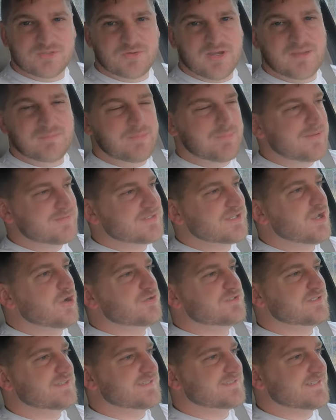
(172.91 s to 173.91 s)
to Ram, about to
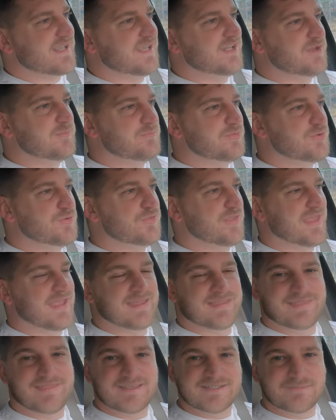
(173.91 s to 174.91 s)
go to the sign-up booth,
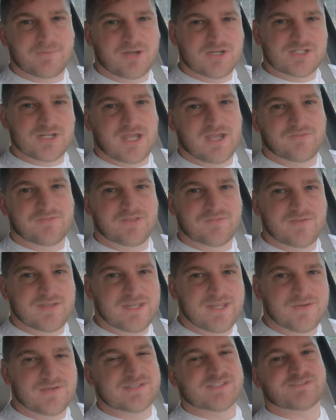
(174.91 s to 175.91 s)
and this part of the
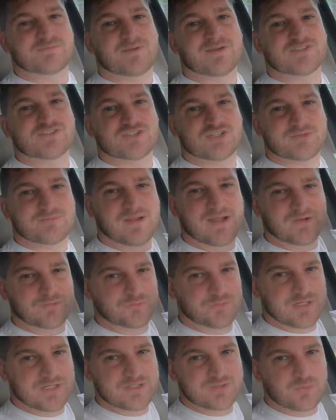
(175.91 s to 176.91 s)
video is sponsored by
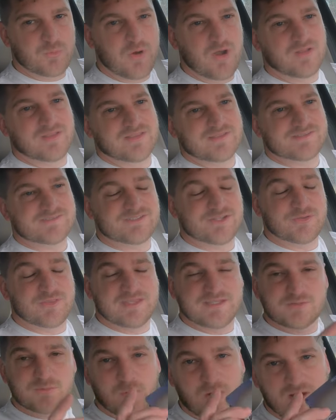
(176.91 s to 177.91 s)
Ridge Wallets. So
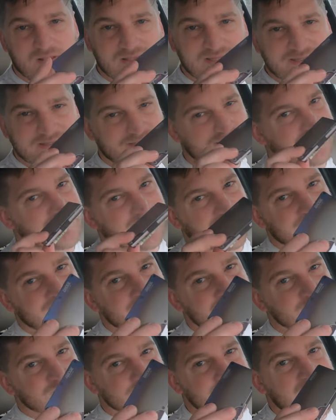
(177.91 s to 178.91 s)
this wallet, it
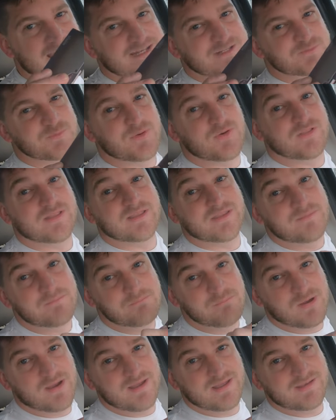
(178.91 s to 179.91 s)
ain't your daddy's wallet,
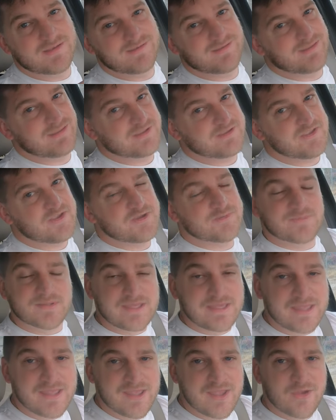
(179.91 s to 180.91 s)
but it could
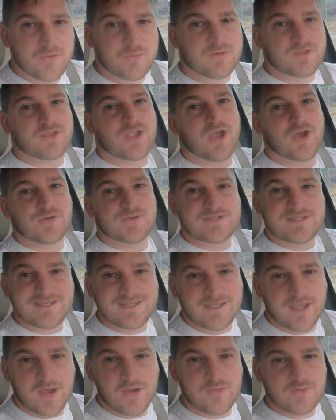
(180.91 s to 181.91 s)
be. With code
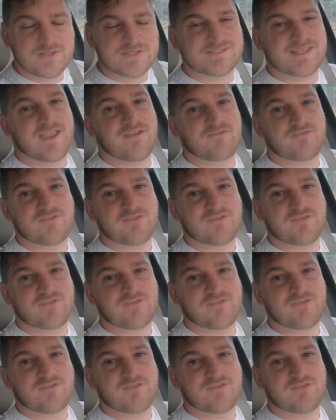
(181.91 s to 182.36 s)
D O, save